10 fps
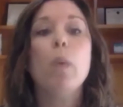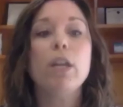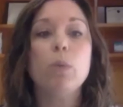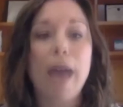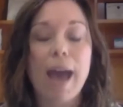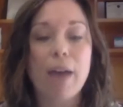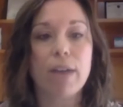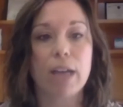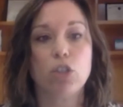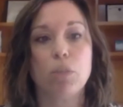When you have
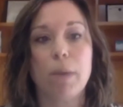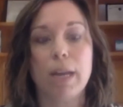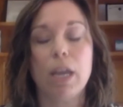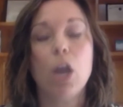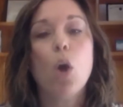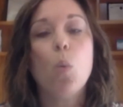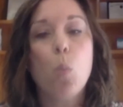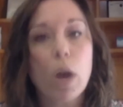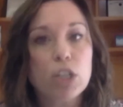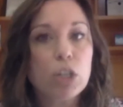extra money,
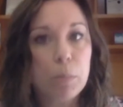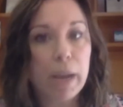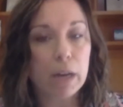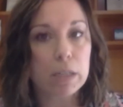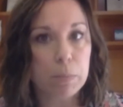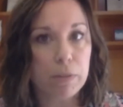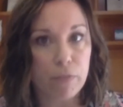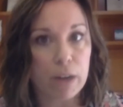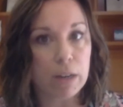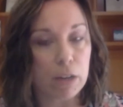what should parents be
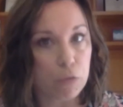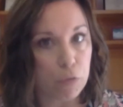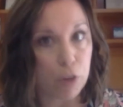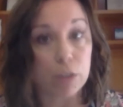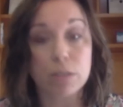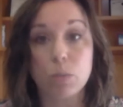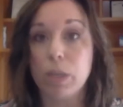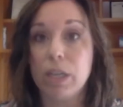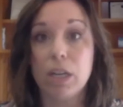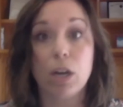funding first?
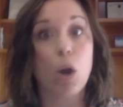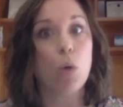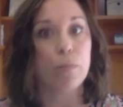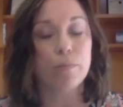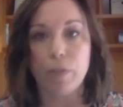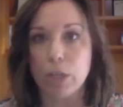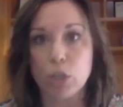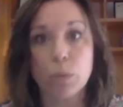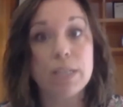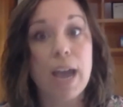We hear, oh, fund
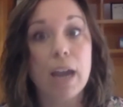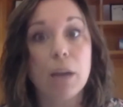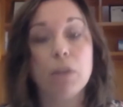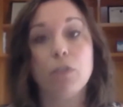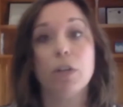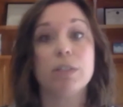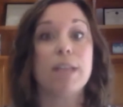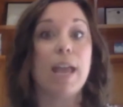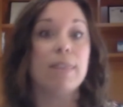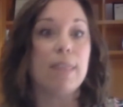your retirement first
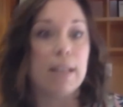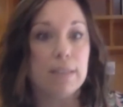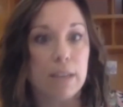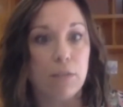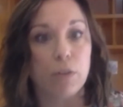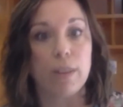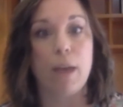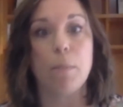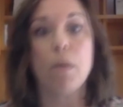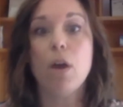and then save for
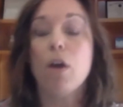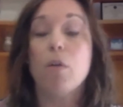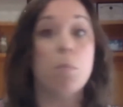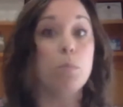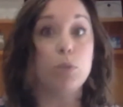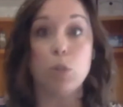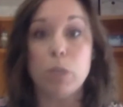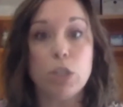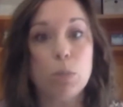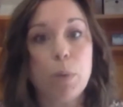them. Do
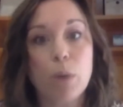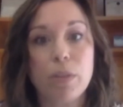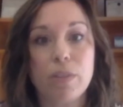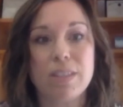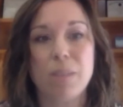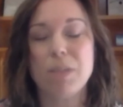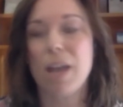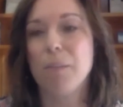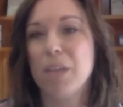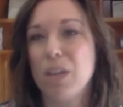we do both at the same
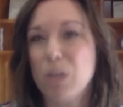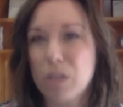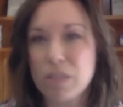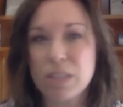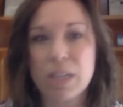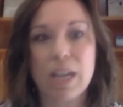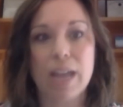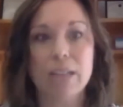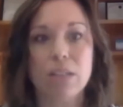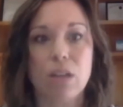time? Can you give us any
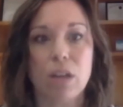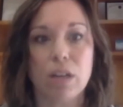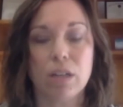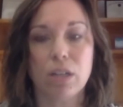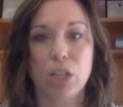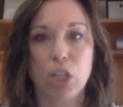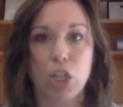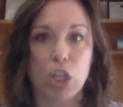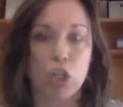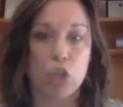guidance on
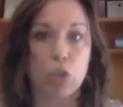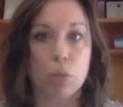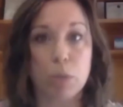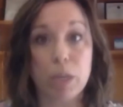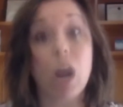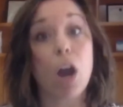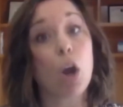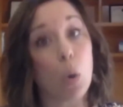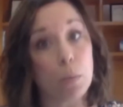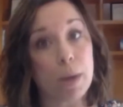contributing our
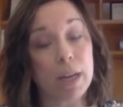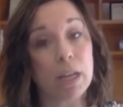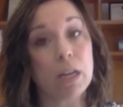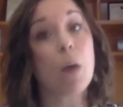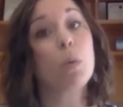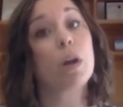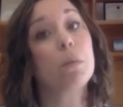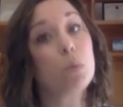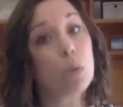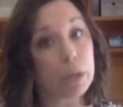own money, not what our
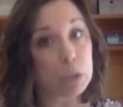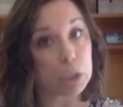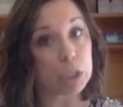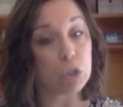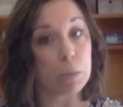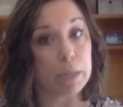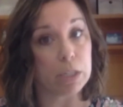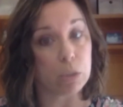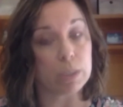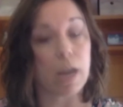employers are contributing
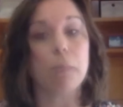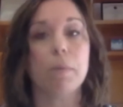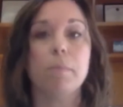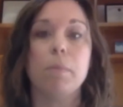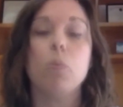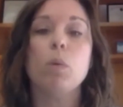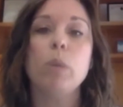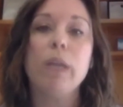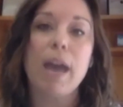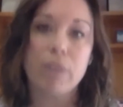to retirement, but when
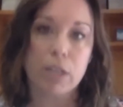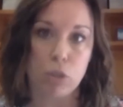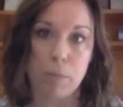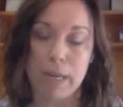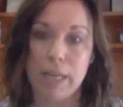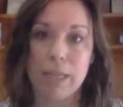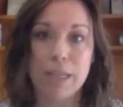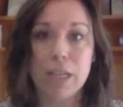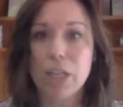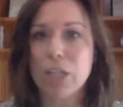we have extra money,